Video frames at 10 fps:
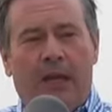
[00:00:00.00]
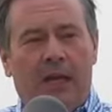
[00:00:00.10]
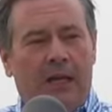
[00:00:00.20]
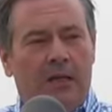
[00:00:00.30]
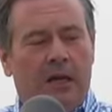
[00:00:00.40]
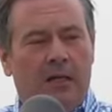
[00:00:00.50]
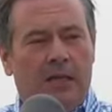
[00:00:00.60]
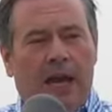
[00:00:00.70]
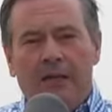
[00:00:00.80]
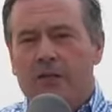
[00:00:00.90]
getting
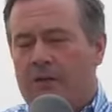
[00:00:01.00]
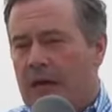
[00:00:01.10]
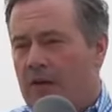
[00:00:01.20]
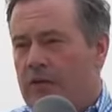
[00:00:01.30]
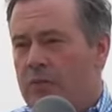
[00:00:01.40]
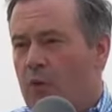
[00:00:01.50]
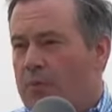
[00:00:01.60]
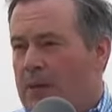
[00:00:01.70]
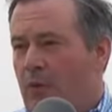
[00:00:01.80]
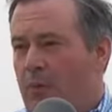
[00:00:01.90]
tens of thousands more
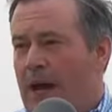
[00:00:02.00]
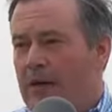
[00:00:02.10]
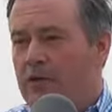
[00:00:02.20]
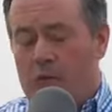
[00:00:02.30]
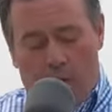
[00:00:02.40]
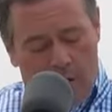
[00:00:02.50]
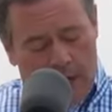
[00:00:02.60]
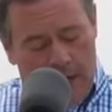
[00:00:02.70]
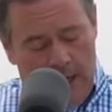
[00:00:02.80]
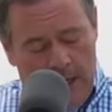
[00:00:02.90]
people back to
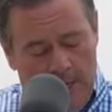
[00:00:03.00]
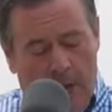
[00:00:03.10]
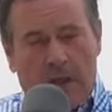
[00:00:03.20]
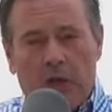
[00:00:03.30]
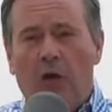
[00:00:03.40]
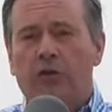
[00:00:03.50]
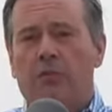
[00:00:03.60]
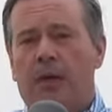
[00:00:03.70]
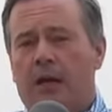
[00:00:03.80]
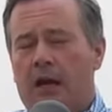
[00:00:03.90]
work. But it's
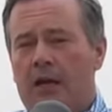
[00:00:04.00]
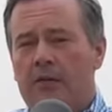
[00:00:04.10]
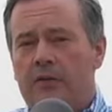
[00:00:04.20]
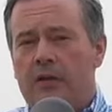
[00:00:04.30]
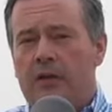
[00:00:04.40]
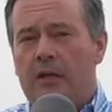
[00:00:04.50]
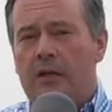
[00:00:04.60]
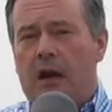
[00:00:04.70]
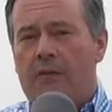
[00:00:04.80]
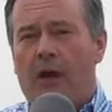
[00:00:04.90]
also because
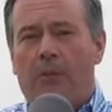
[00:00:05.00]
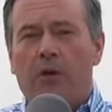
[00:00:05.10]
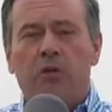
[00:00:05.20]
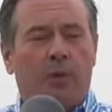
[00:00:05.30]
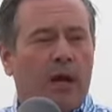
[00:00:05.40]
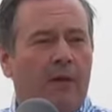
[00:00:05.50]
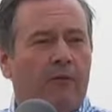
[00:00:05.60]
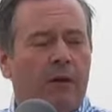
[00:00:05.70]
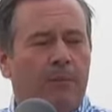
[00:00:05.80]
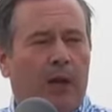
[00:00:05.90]
of Alberta's
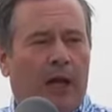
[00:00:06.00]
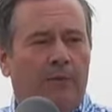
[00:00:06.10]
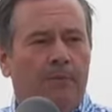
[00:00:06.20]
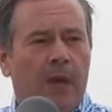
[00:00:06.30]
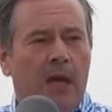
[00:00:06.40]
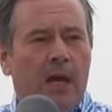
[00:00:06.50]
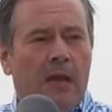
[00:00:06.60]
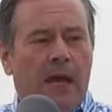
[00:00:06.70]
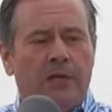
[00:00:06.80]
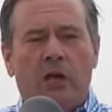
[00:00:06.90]
recovery plan.
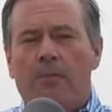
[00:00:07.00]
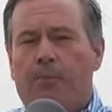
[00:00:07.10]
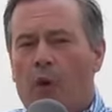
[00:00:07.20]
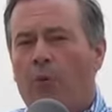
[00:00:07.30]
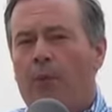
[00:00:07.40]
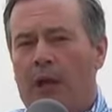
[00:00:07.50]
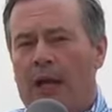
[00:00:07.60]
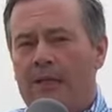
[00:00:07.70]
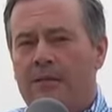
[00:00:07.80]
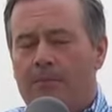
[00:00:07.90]
That's our bold
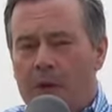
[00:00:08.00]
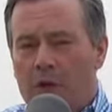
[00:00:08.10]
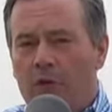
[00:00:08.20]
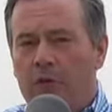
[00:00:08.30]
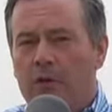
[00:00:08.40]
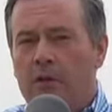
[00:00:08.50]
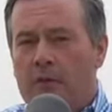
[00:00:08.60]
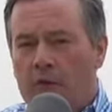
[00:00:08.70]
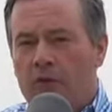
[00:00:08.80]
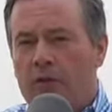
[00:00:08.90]
plan to build,
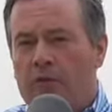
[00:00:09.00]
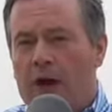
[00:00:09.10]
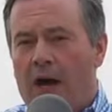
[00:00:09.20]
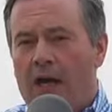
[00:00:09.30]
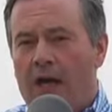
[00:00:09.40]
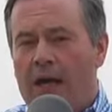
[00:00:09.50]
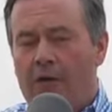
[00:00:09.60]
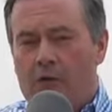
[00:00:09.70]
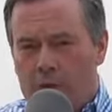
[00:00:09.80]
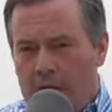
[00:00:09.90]
diversify,
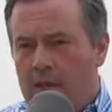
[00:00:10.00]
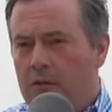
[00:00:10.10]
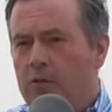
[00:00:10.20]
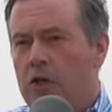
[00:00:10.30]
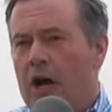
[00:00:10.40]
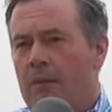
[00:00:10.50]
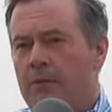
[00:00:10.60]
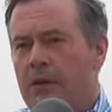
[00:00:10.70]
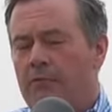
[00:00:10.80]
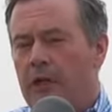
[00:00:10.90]
and create new
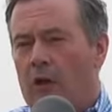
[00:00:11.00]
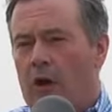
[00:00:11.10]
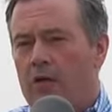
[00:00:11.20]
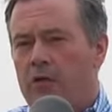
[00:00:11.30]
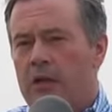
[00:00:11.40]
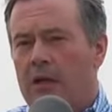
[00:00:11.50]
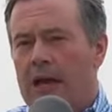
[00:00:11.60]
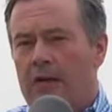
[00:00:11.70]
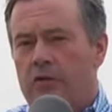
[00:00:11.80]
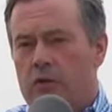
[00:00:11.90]
jobs that we launched
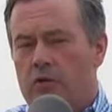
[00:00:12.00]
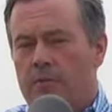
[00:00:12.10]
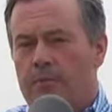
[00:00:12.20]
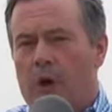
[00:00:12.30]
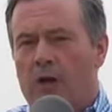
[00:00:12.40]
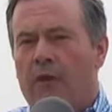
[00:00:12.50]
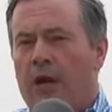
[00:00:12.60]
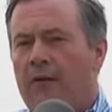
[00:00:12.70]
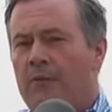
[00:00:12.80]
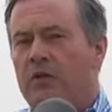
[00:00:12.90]
last June. Part of our
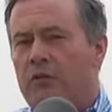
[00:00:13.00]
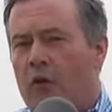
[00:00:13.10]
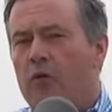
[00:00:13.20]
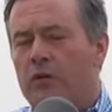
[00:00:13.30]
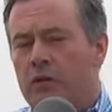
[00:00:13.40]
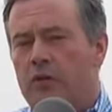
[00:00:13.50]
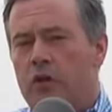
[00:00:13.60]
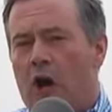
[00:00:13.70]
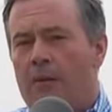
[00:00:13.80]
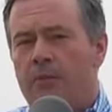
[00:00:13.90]
government's focus on
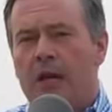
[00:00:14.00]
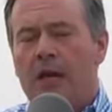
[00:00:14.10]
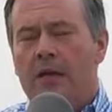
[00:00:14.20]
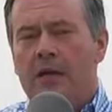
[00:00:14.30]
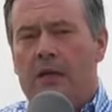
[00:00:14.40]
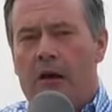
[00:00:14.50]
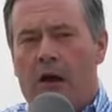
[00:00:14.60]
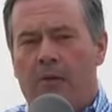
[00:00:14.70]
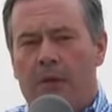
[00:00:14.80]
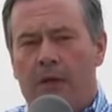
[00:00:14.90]
jobs, the
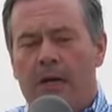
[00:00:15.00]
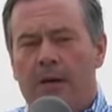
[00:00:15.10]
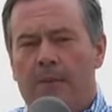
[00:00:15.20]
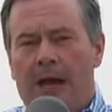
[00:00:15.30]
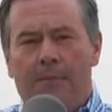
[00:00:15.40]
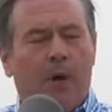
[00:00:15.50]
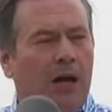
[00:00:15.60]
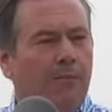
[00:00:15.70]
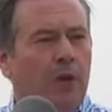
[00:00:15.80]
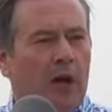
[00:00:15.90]
economy, and
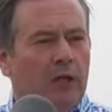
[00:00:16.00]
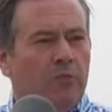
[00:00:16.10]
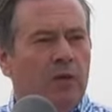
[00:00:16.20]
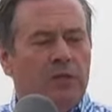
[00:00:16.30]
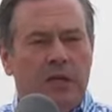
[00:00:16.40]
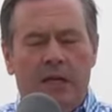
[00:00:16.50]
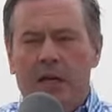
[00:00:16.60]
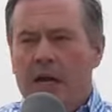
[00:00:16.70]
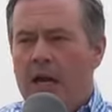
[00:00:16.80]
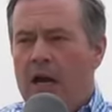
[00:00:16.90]
pipelines. We
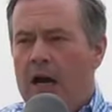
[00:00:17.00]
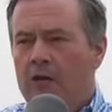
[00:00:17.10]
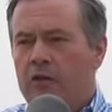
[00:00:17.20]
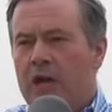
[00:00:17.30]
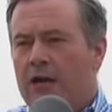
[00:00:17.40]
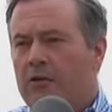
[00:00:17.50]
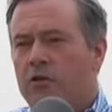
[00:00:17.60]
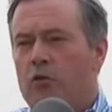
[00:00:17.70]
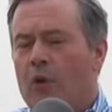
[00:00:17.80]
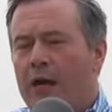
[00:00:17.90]
see
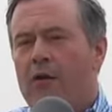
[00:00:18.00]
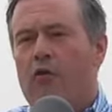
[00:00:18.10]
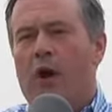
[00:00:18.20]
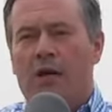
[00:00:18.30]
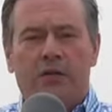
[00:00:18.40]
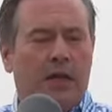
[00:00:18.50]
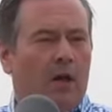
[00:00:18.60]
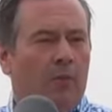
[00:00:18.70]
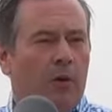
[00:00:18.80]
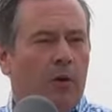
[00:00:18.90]
sectors right across the
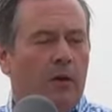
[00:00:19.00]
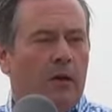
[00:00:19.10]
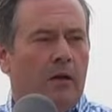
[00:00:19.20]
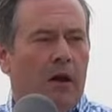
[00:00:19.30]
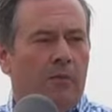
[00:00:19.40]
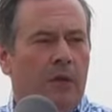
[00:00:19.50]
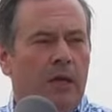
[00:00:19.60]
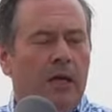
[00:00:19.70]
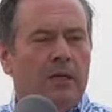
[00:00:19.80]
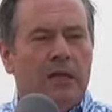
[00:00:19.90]
Alberta
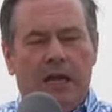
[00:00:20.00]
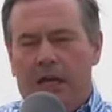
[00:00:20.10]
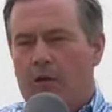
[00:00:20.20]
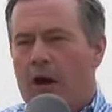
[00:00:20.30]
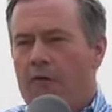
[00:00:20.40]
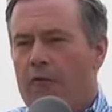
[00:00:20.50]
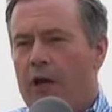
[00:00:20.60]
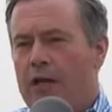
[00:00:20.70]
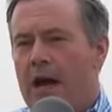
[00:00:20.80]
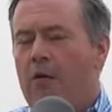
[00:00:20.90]
economy taking off
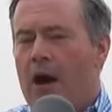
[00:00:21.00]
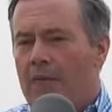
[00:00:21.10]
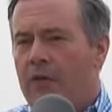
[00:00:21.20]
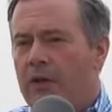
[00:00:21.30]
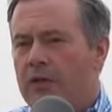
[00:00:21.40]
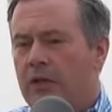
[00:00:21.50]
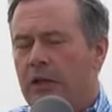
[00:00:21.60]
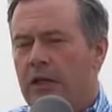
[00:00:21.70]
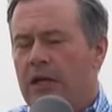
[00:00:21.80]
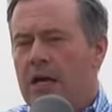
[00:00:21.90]
right now.
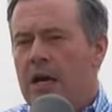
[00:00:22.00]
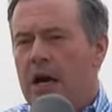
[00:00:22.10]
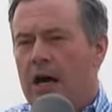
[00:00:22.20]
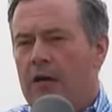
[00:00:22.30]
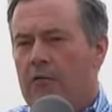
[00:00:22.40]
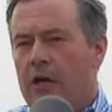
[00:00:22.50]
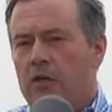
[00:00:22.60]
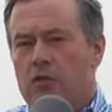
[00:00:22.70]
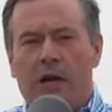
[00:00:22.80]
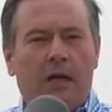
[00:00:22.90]
Obviously,
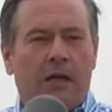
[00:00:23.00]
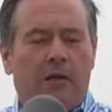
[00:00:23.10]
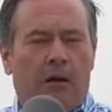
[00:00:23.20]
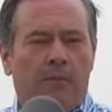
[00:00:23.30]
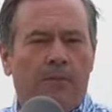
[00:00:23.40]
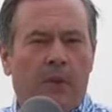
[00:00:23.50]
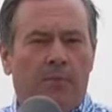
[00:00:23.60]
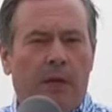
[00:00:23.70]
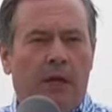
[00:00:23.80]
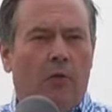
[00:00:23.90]
great strength in our
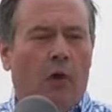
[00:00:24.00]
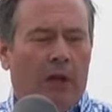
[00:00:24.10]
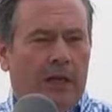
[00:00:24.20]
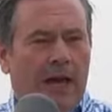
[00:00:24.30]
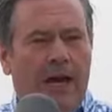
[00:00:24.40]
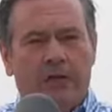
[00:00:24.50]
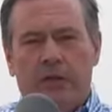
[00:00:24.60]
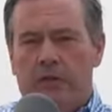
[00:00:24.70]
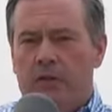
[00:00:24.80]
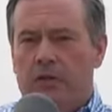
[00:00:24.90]
big oil and
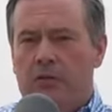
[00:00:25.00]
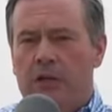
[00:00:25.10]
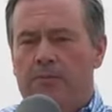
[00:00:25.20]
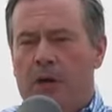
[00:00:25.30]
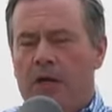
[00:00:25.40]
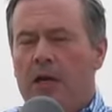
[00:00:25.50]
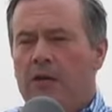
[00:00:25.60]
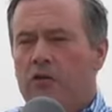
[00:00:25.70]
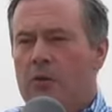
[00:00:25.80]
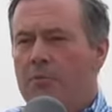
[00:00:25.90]
gas industry, but
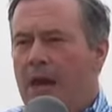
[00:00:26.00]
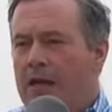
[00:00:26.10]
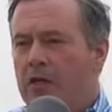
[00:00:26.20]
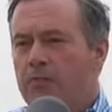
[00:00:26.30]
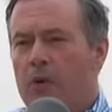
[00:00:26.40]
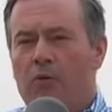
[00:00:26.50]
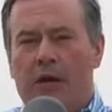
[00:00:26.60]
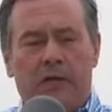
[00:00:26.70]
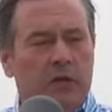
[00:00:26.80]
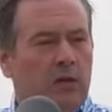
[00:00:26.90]
tremendous
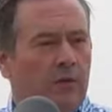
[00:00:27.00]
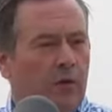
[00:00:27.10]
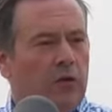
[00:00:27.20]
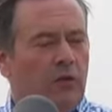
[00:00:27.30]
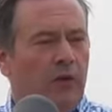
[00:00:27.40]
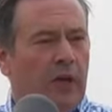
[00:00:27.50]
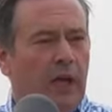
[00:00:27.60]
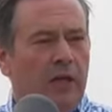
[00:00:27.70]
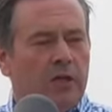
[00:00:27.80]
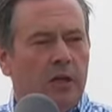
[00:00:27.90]
progress in
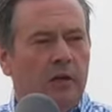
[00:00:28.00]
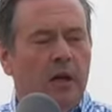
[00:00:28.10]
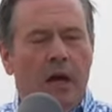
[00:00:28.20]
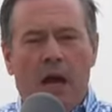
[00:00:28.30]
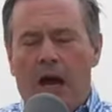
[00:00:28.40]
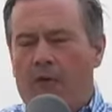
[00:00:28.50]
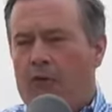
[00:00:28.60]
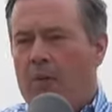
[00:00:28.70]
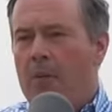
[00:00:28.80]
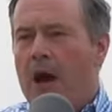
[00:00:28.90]
diversification
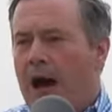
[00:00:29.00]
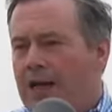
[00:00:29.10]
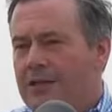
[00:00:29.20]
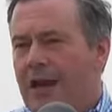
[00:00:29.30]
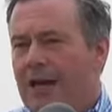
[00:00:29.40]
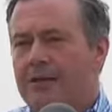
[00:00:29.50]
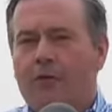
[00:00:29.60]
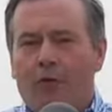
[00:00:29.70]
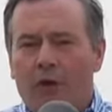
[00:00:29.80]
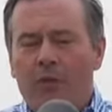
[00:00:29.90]
from high tech
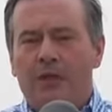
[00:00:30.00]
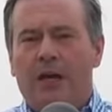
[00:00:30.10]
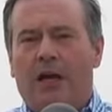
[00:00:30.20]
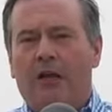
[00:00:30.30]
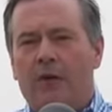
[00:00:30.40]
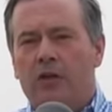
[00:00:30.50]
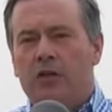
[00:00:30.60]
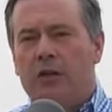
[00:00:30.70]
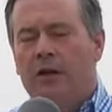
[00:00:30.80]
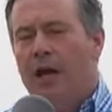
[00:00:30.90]
to film and
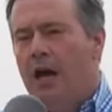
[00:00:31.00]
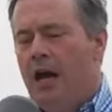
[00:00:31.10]
television